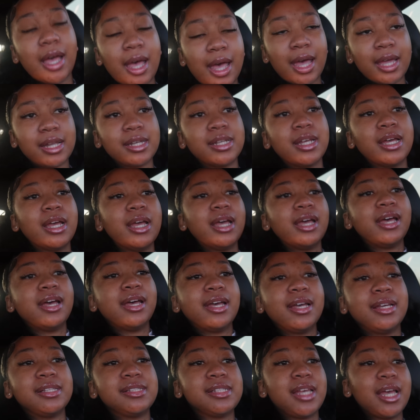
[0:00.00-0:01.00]
And
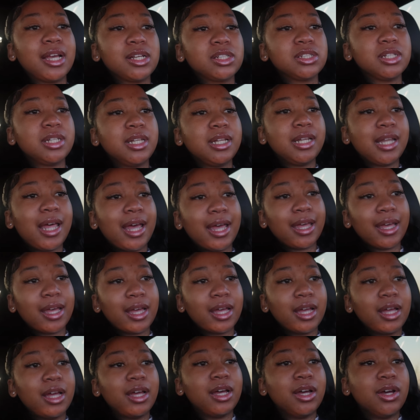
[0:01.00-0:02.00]
it's actually like
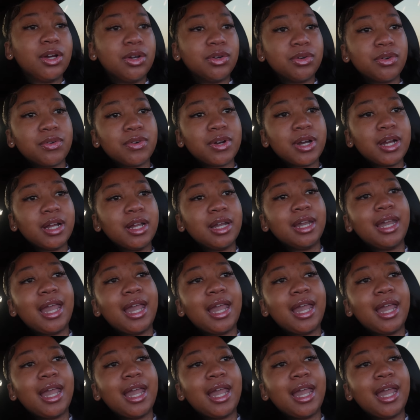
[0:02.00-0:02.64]
real